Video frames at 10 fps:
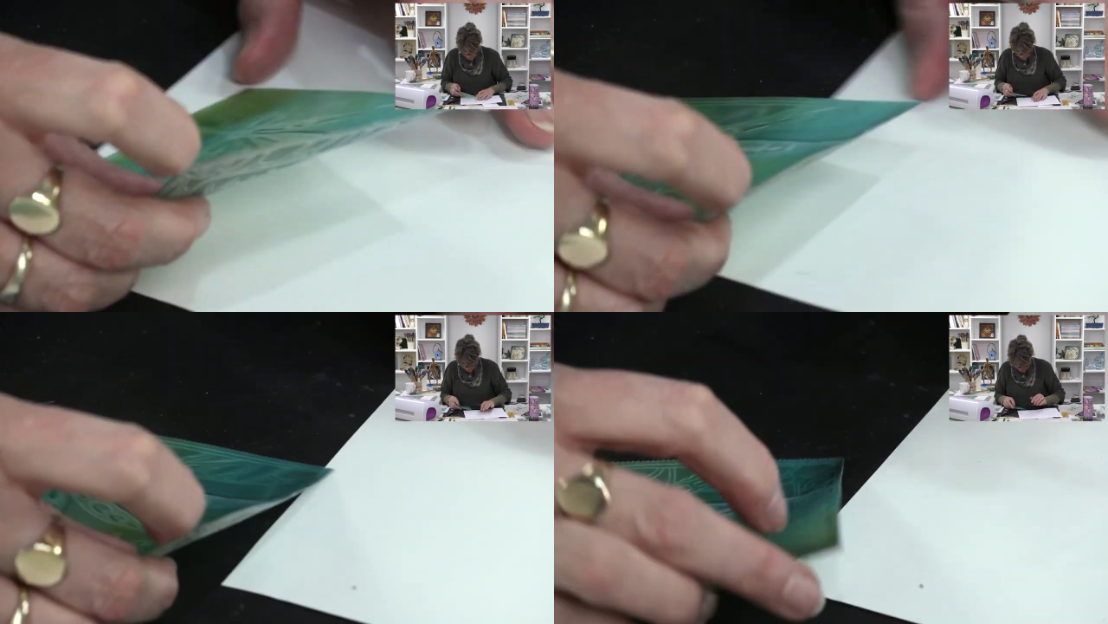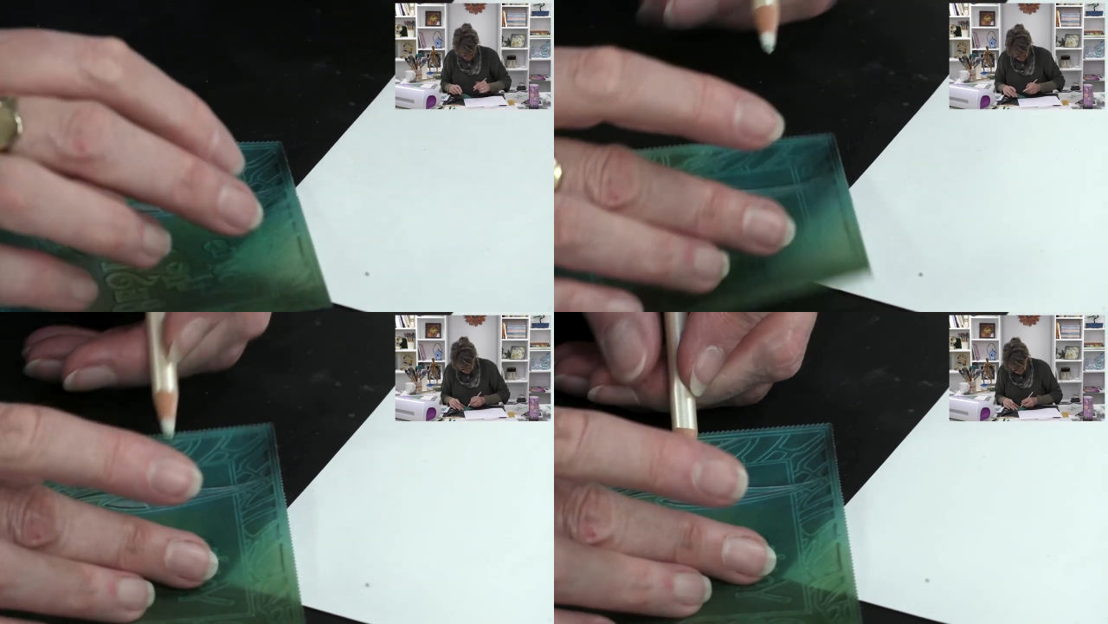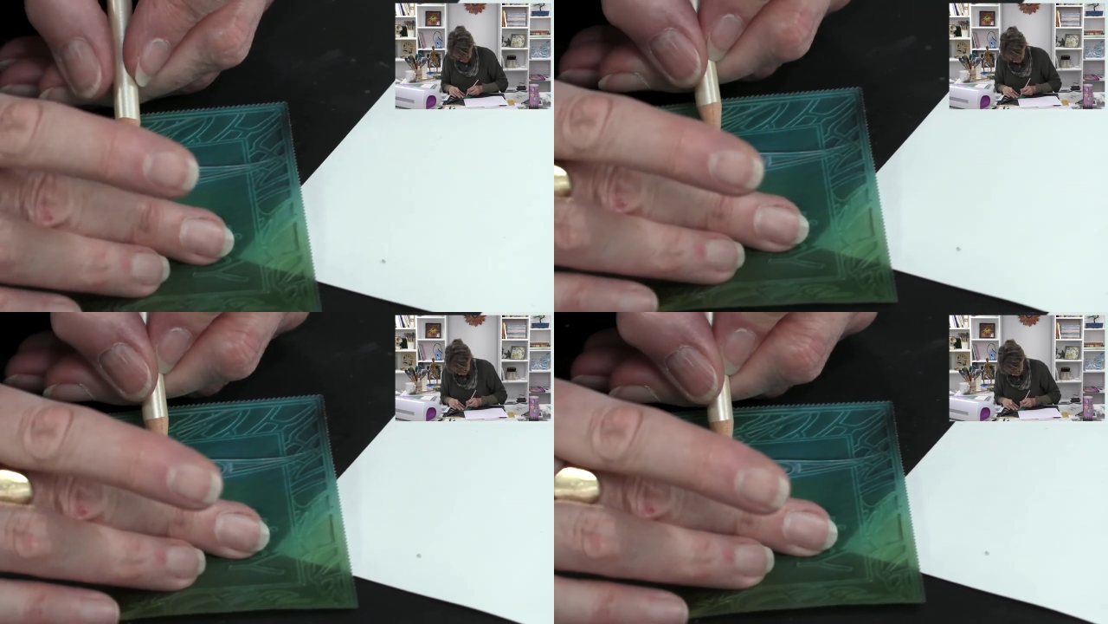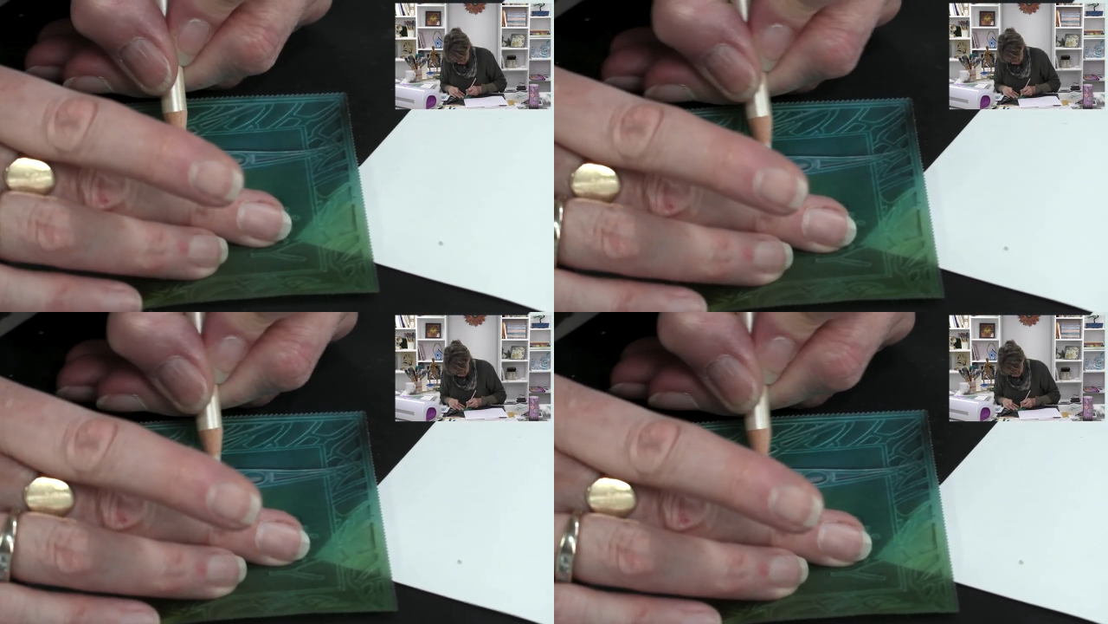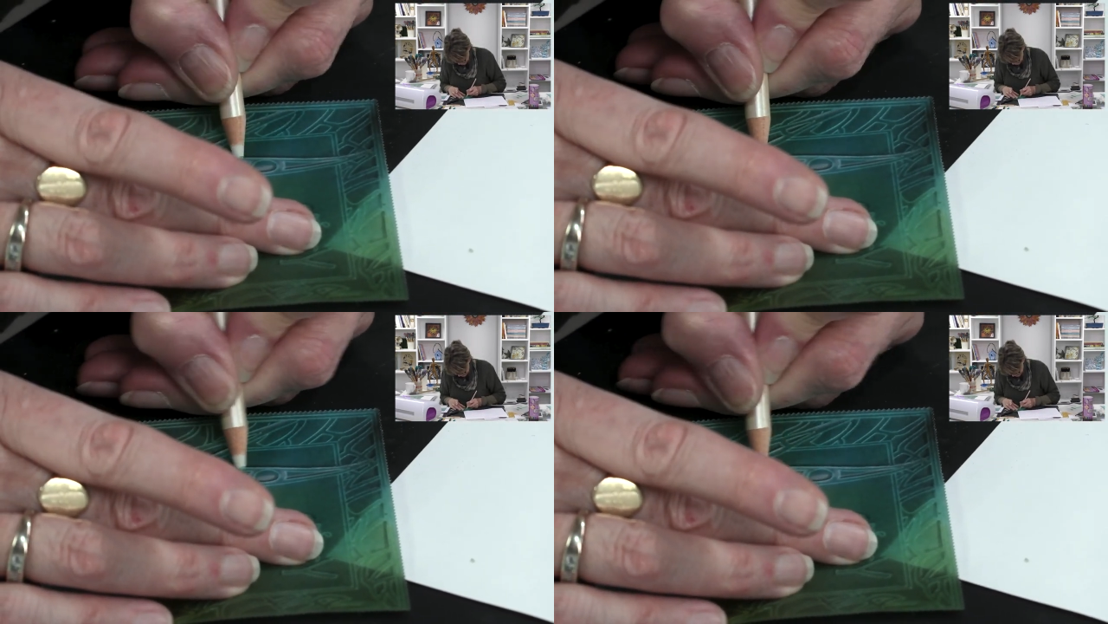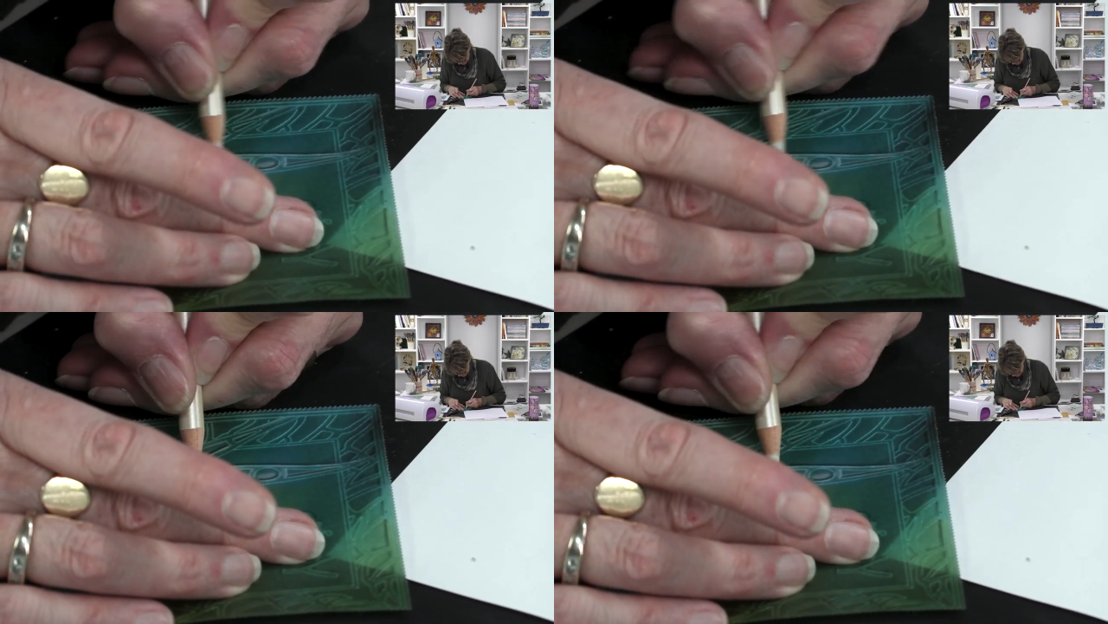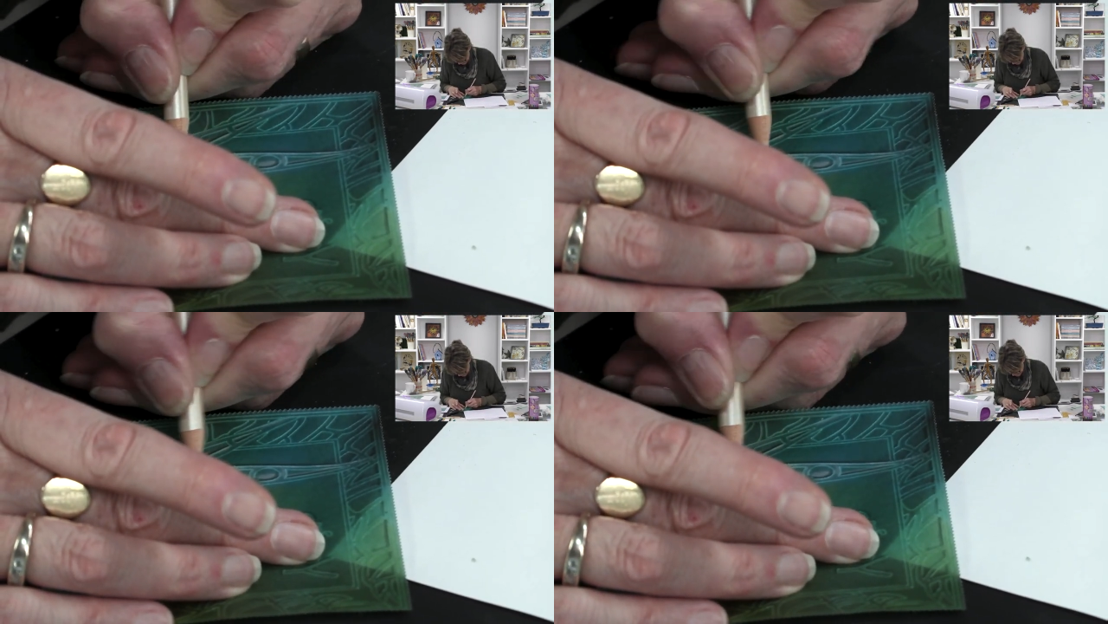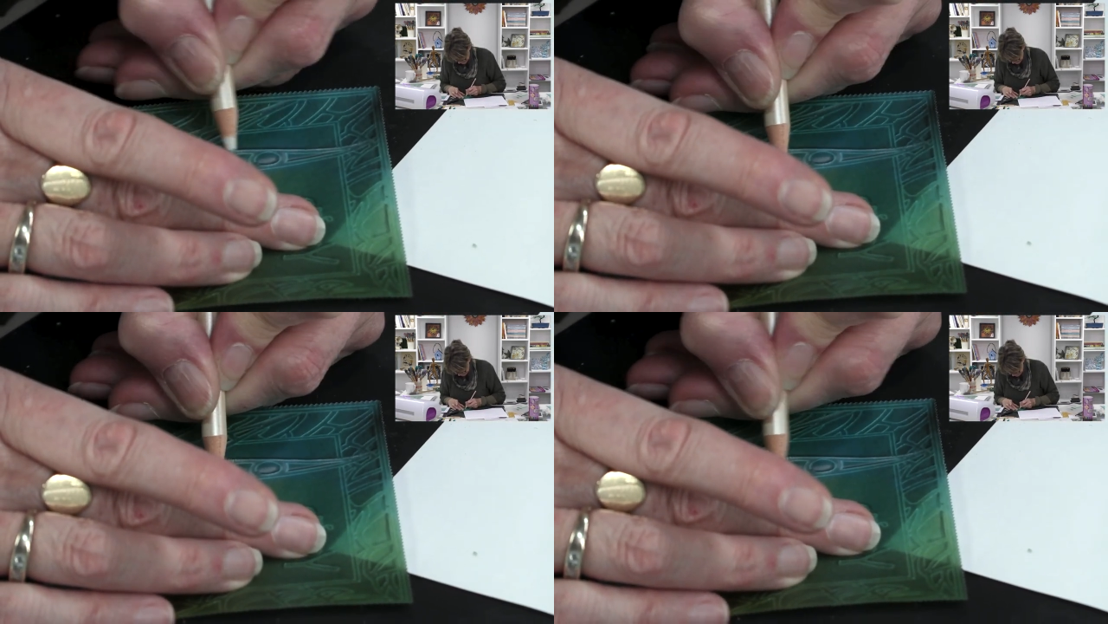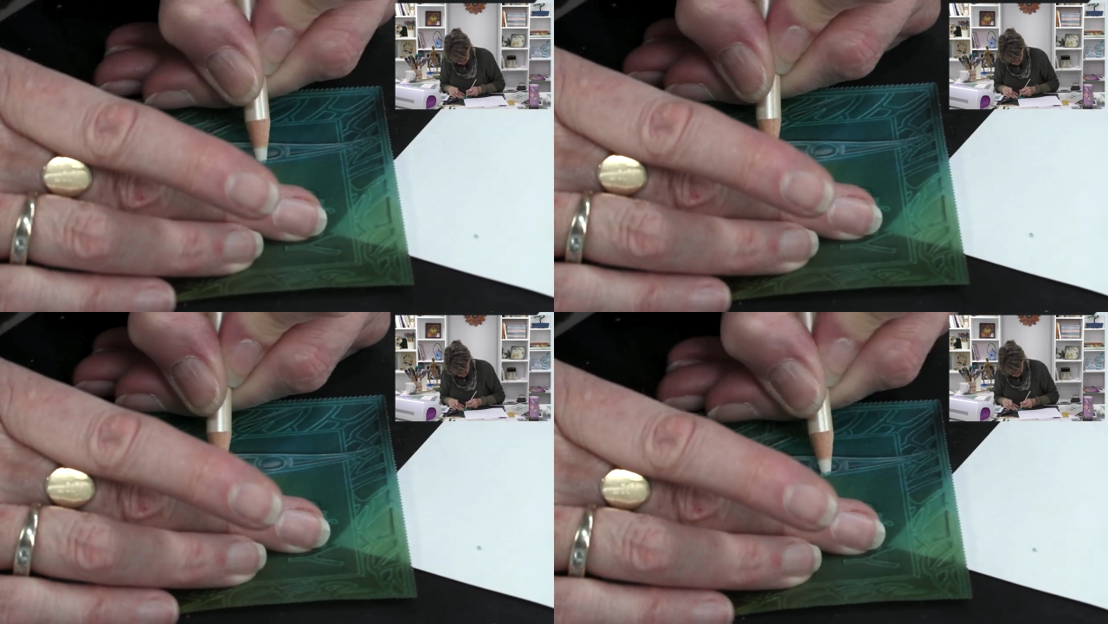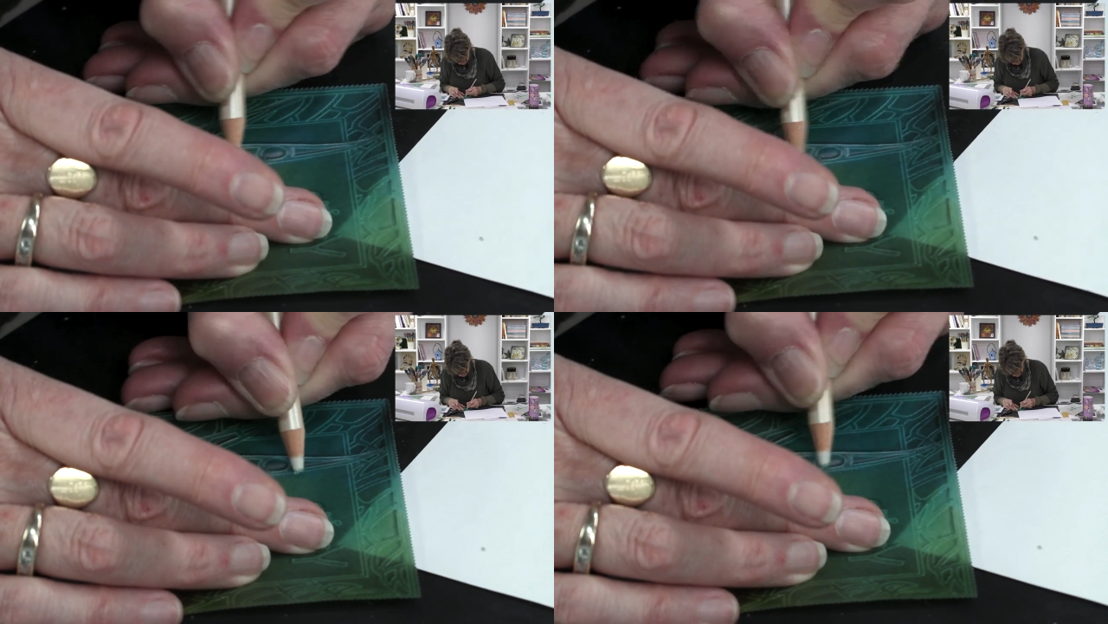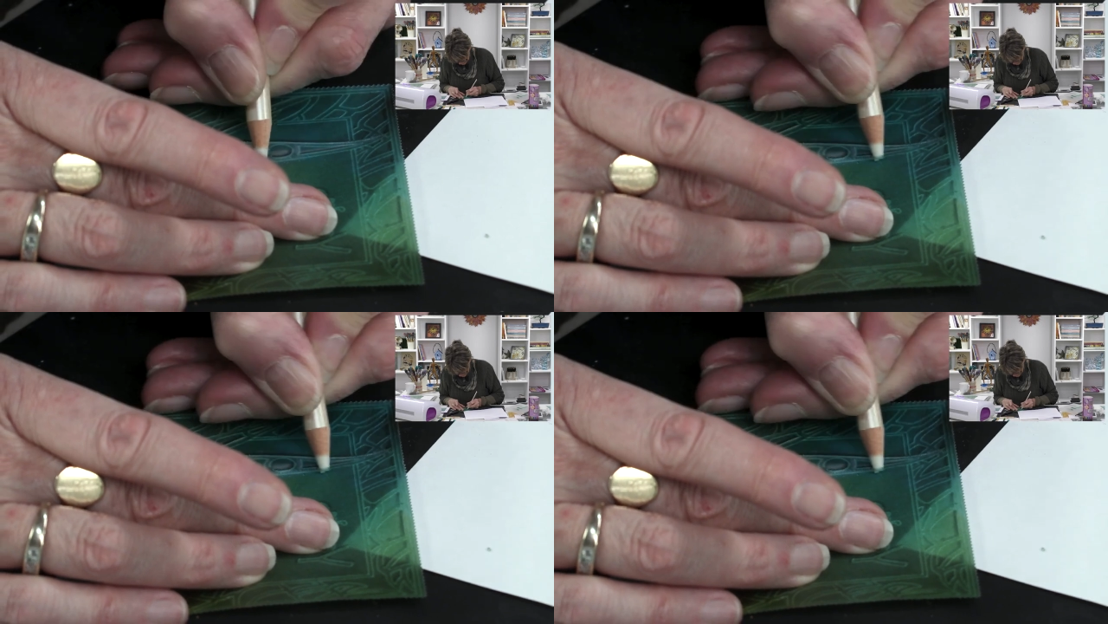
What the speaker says: Nobody's mouth can be seen.